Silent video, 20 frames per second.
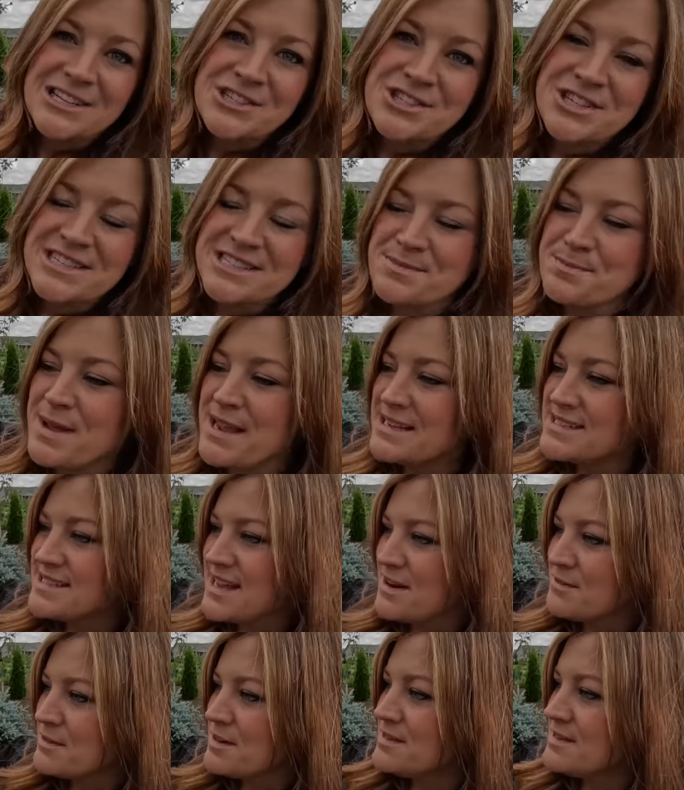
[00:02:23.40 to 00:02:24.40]
It just makes
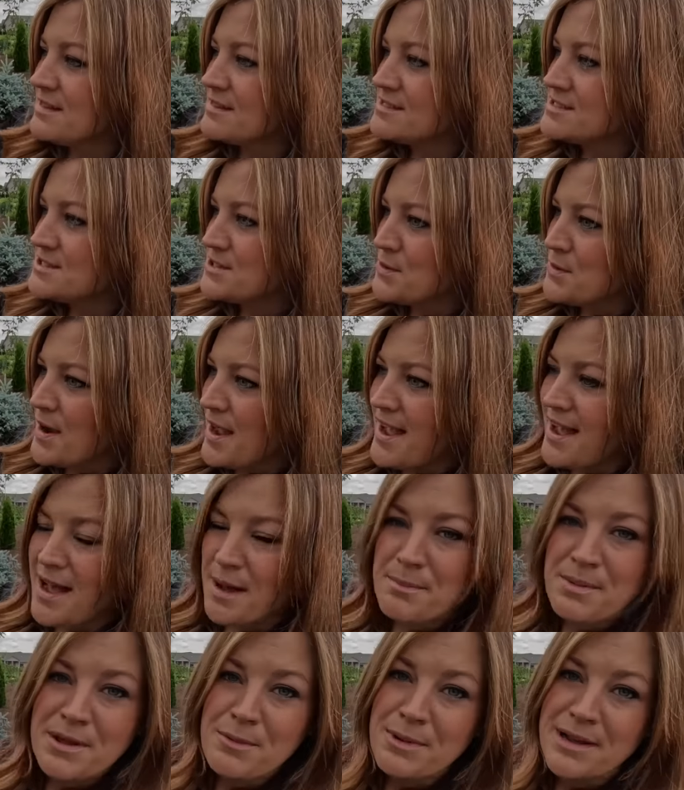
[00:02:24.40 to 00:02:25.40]
everything so
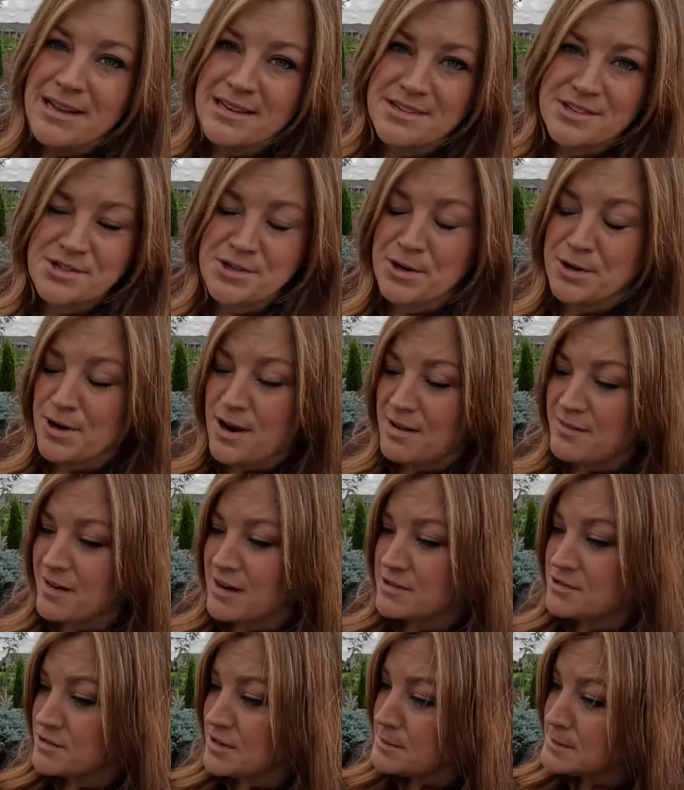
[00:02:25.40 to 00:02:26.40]
happy. We get to turn off
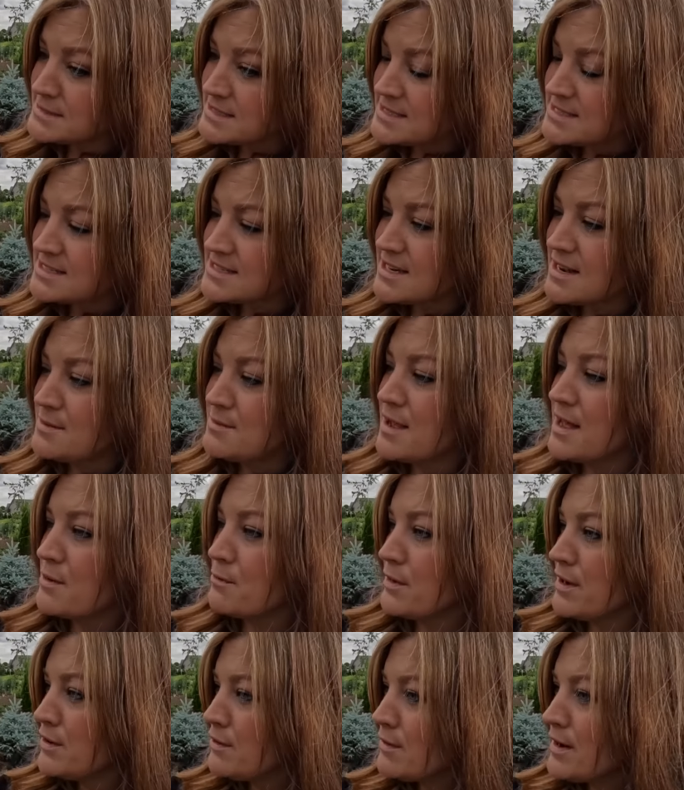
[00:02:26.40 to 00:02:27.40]
our drip system
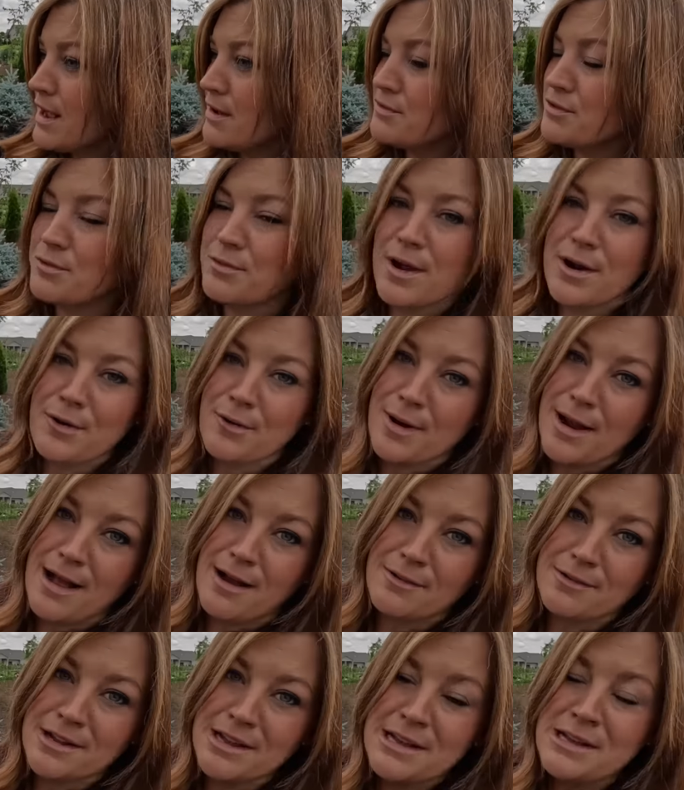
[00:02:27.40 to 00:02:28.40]
and we don't have to run
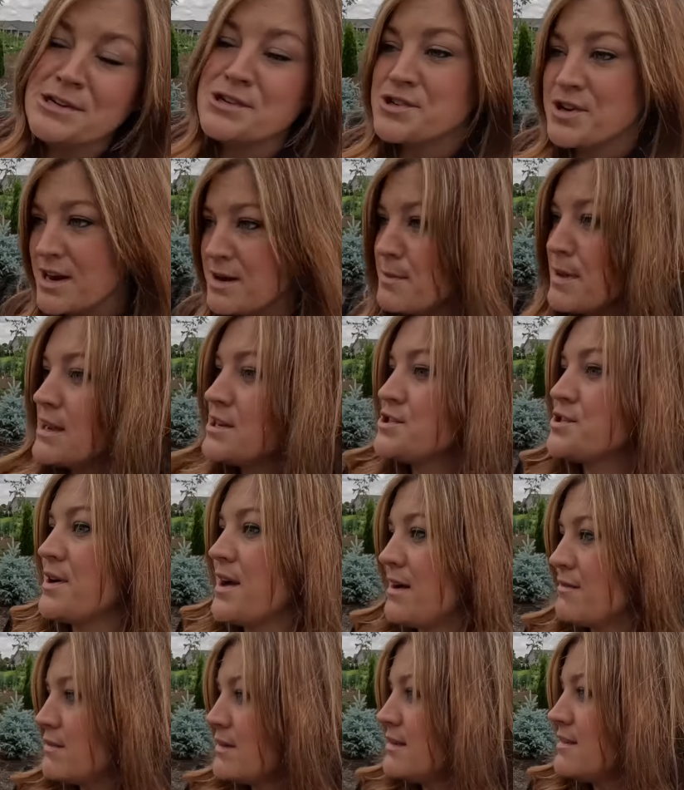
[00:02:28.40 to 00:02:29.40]
around trying to make sure
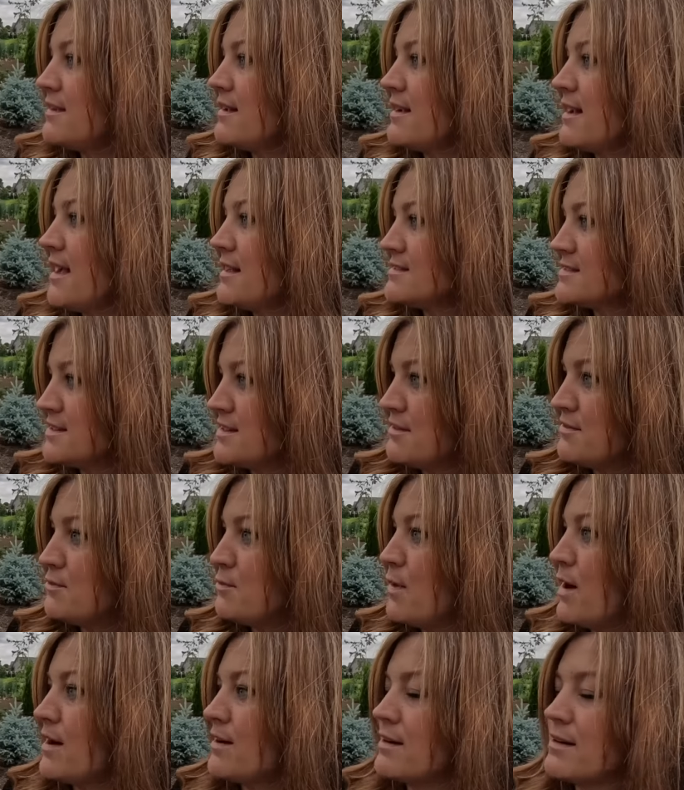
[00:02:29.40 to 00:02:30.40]
everything has enough
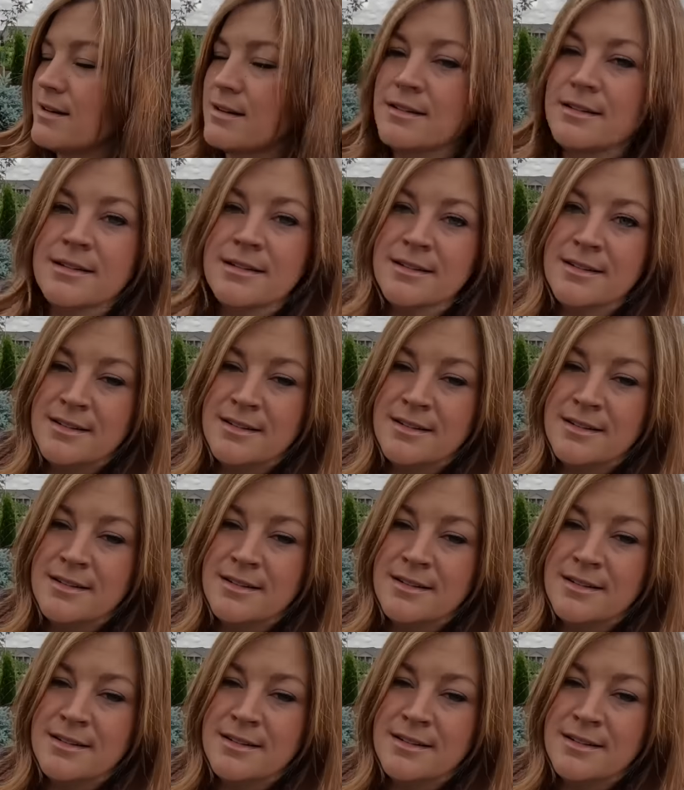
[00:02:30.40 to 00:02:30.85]
water.